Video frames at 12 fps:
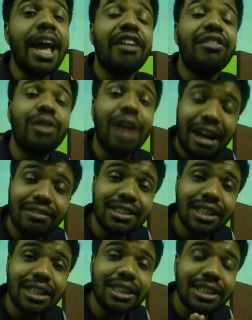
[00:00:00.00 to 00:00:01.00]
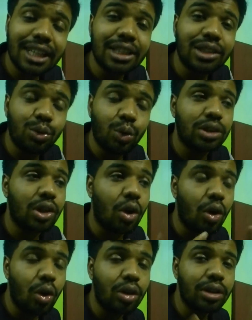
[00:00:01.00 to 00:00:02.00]
if you haven't done it yet to watch
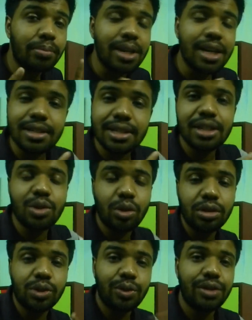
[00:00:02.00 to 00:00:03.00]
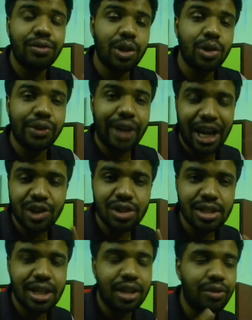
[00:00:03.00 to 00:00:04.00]
all the amazing Dolan Twin video
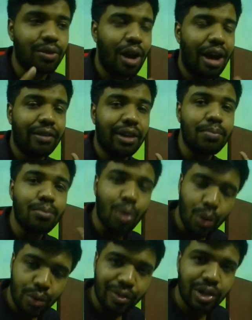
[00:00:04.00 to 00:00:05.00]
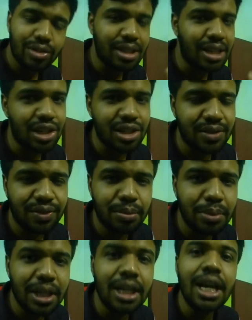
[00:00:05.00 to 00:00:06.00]
reactions. And if you have any more video suggestions for
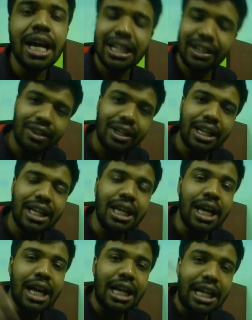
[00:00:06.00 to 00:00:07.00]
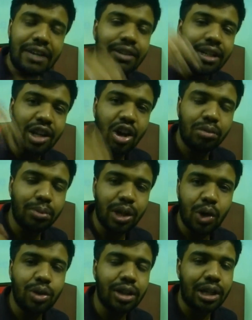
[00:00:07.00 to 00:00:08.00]
me, definitely leave them down
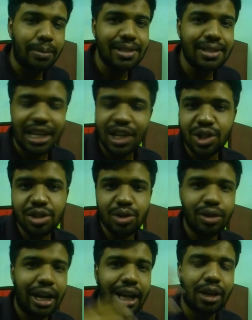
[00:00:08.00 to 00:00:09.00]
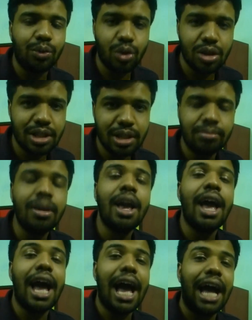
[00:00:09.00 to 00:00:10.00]
below in the comment section so that I can watch them
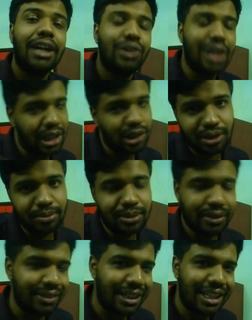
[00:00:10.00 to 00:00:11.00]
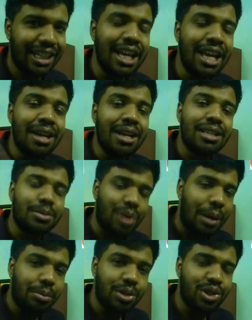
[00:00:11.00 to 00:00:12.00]
and react to them. Definitely
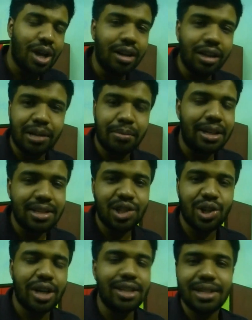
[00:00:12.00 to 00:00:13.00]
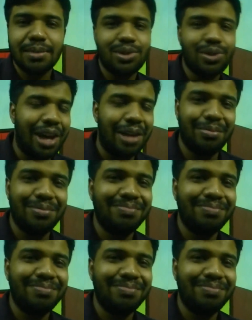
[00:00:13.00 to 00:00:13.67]
subscribe to my channel, comment, share, and subscribe.